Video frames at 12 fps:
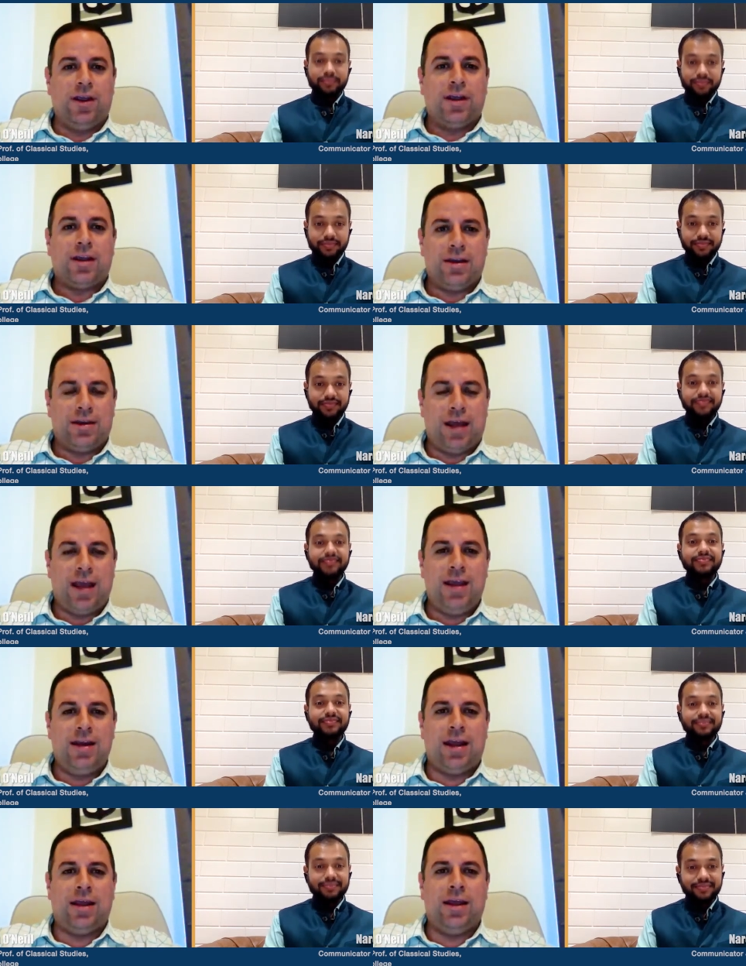
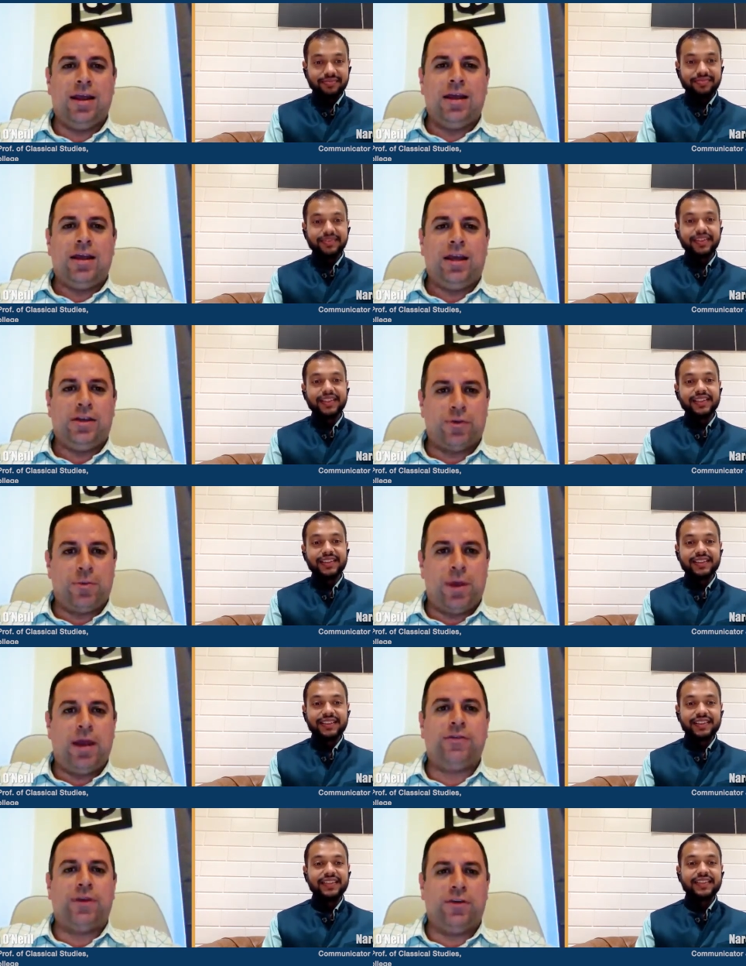Speaker 1: containing his
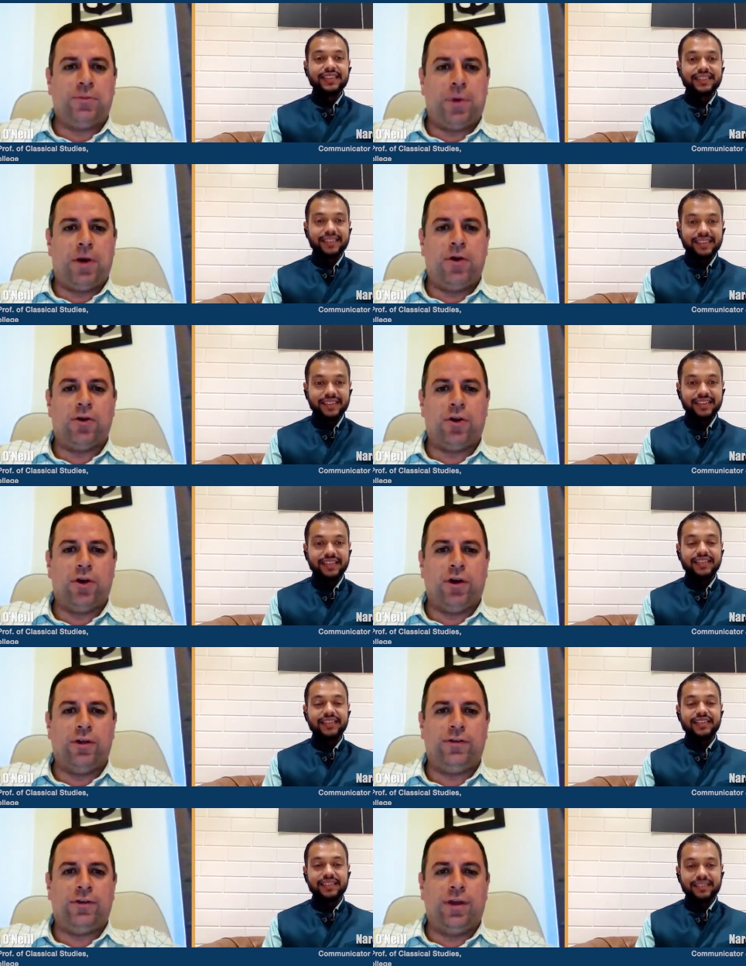remains and his burial
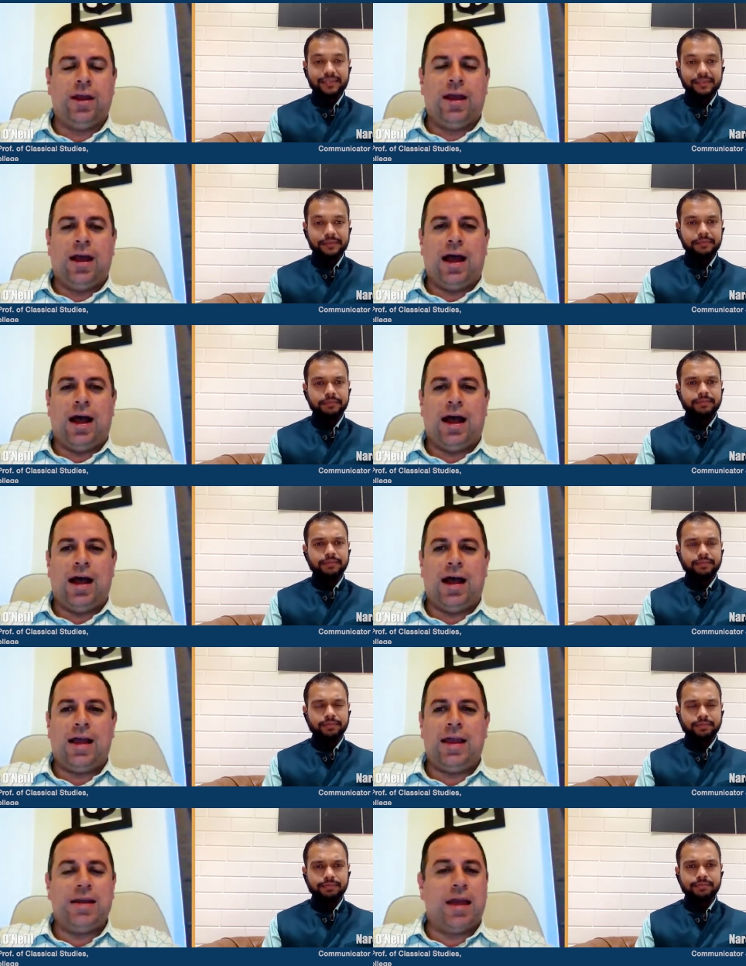goods
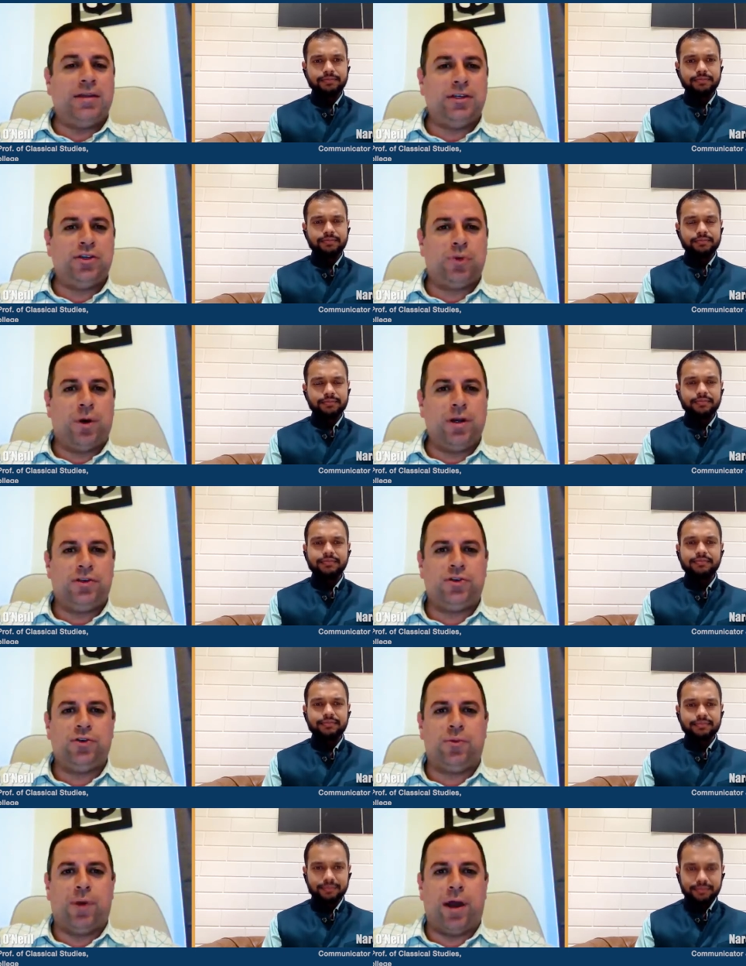uh, in
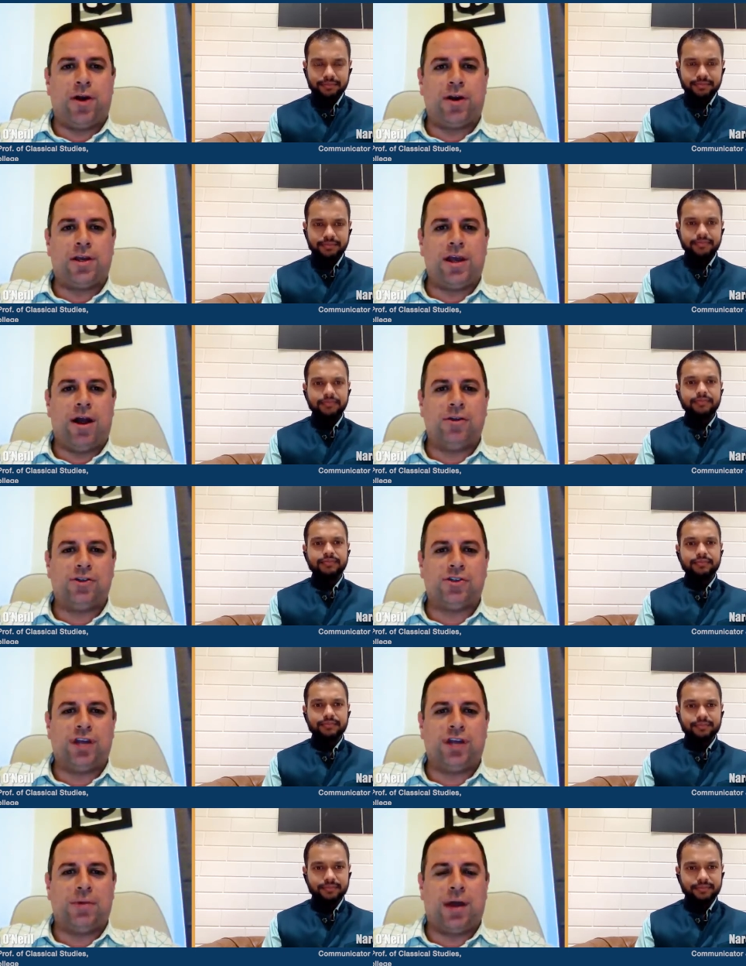1922 by an
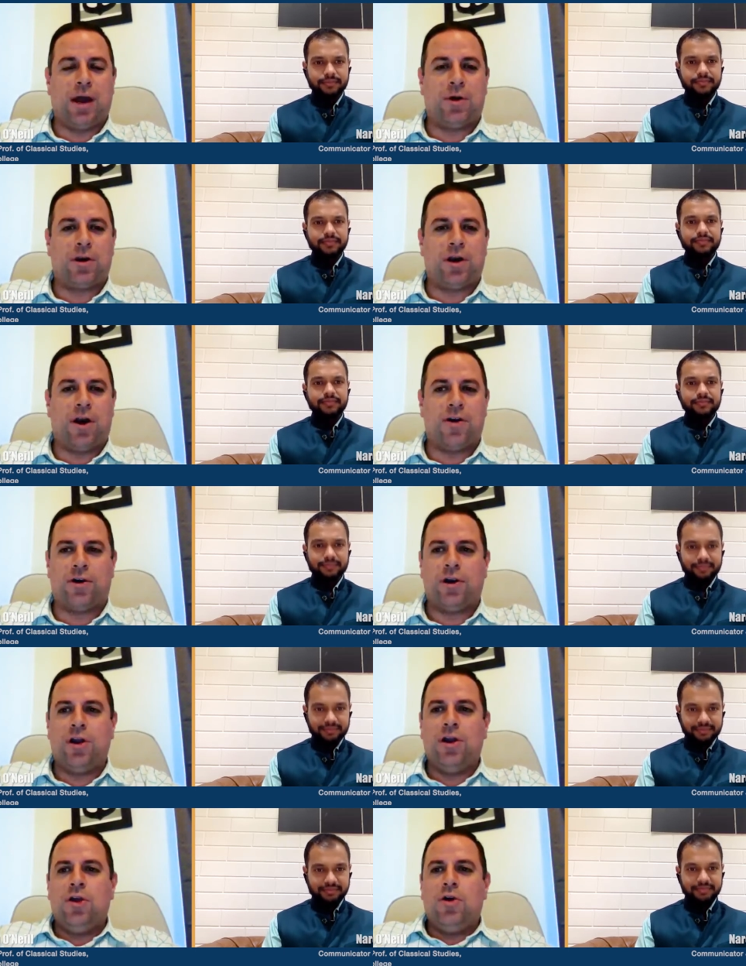archaeologist named Howard
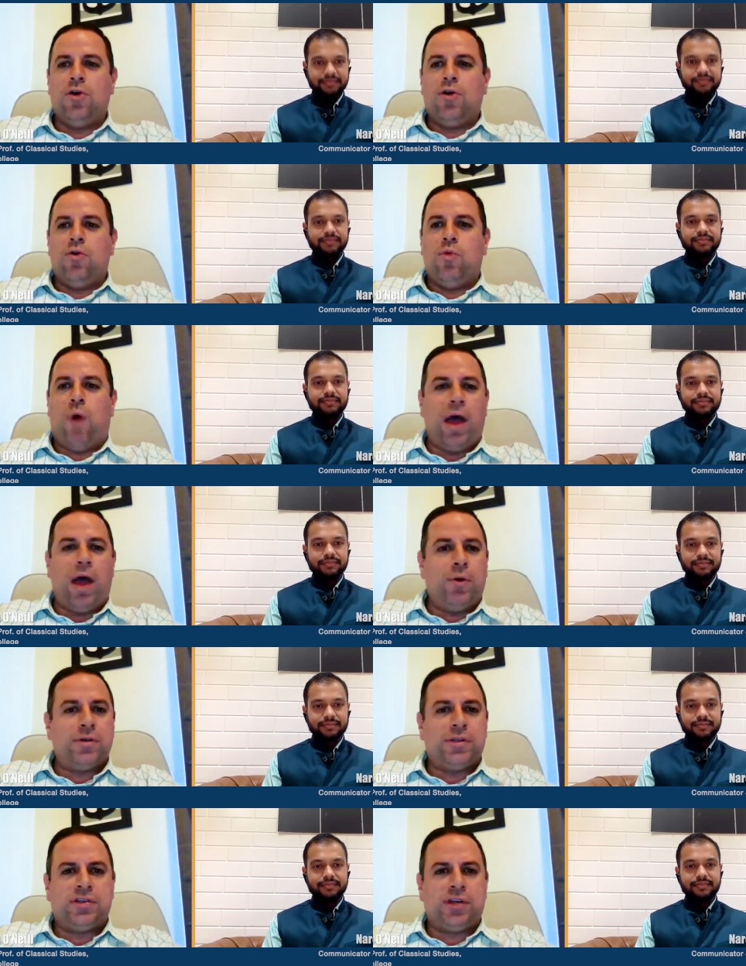Carter. Why
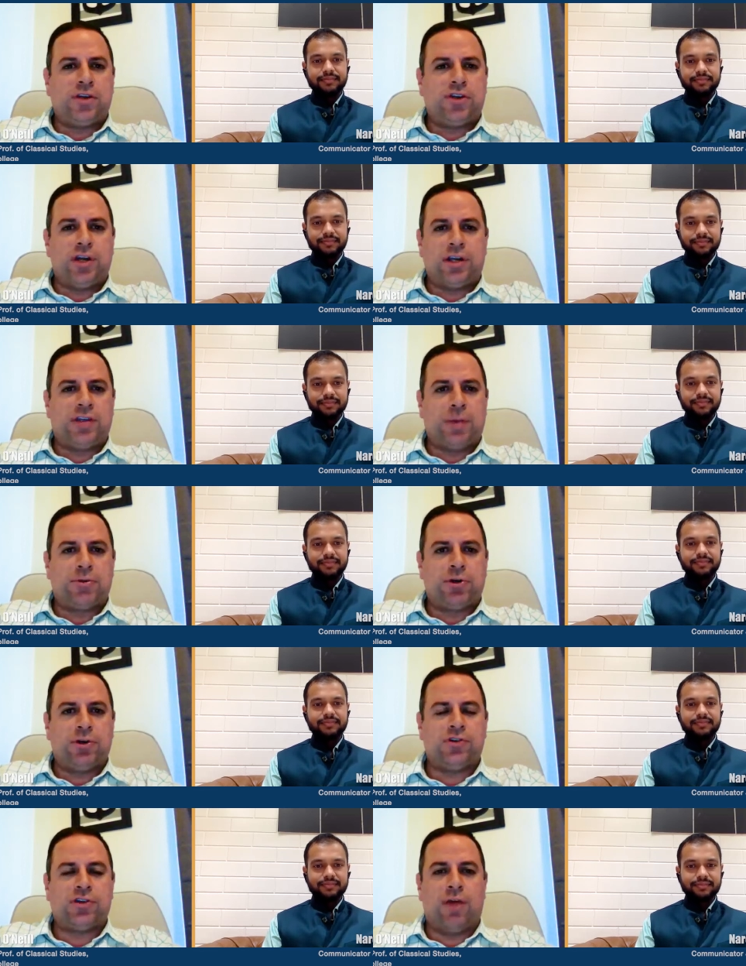was this such an
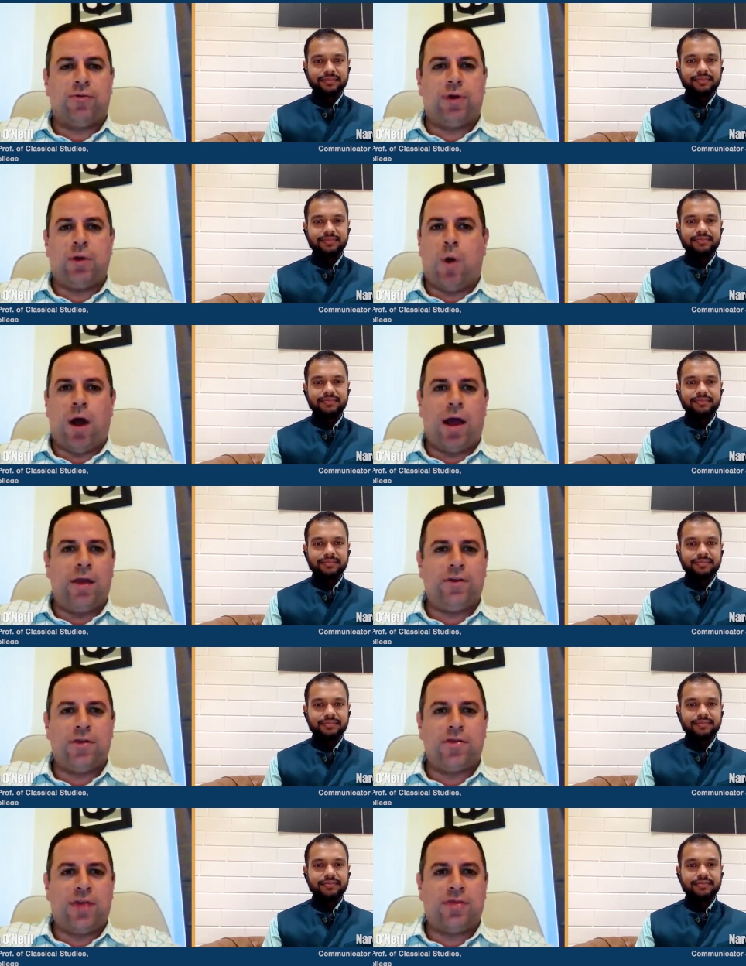exceptional discovery? Why
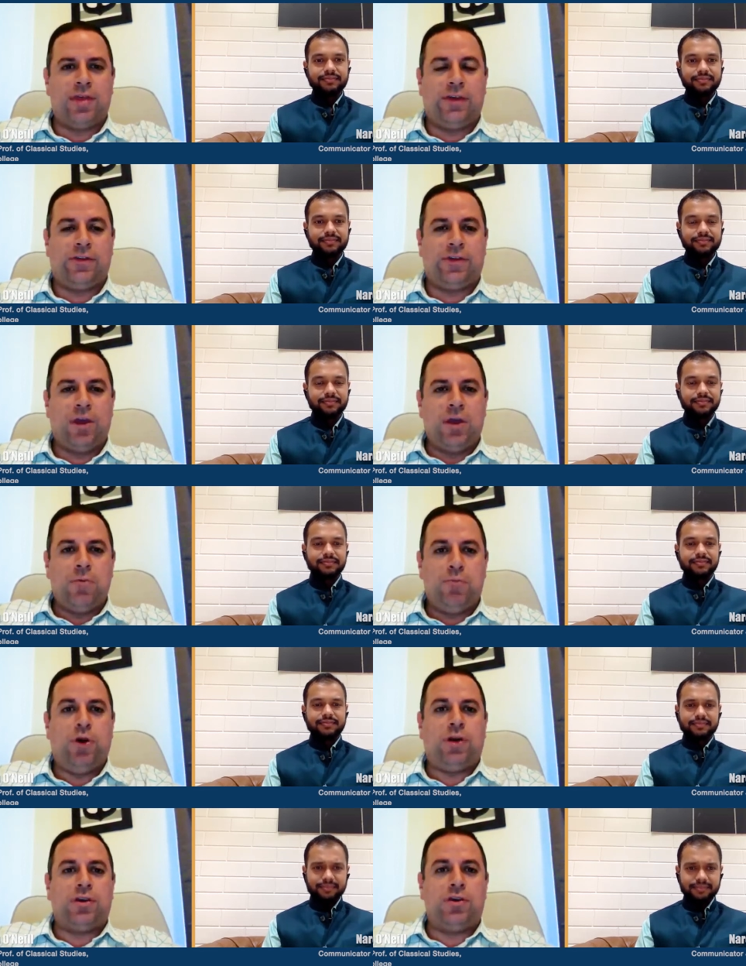is it that this
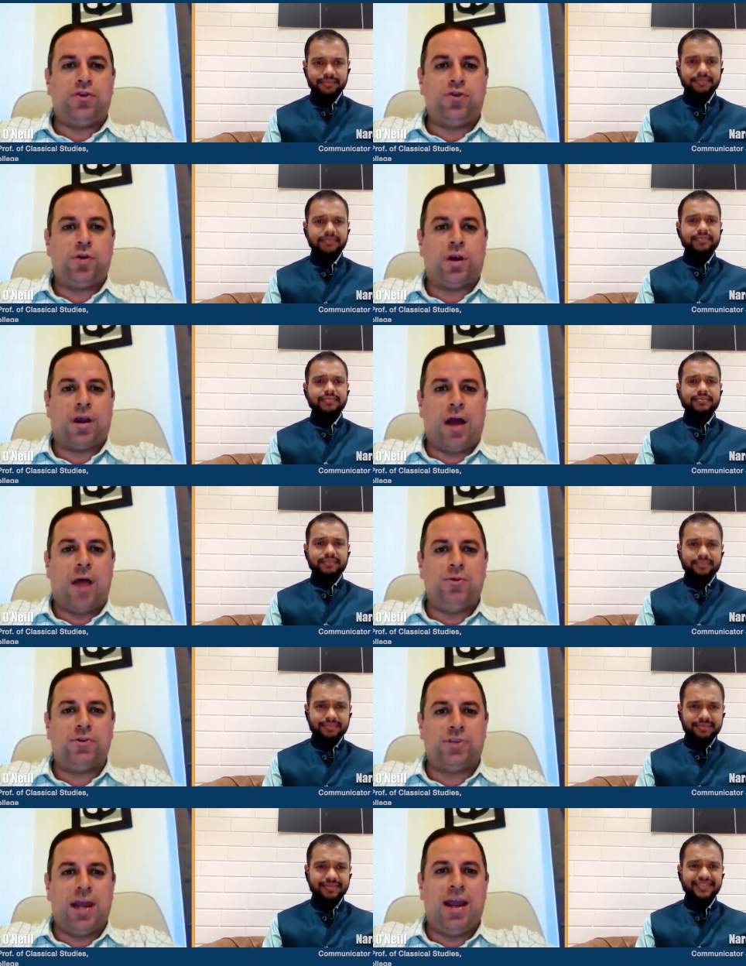put
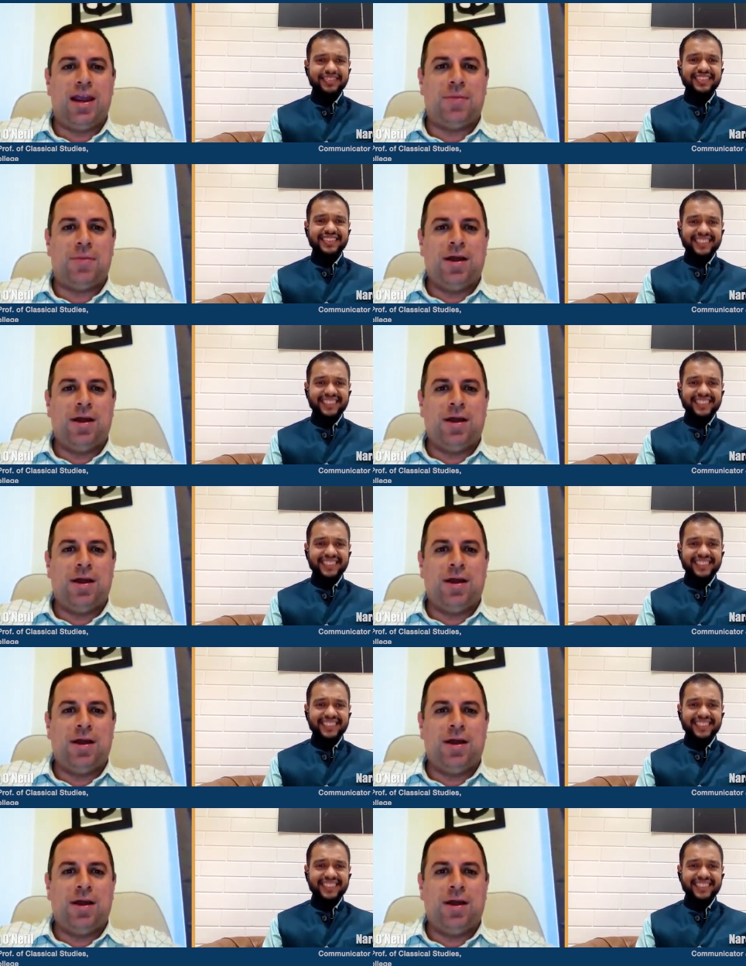Tutankhamun's name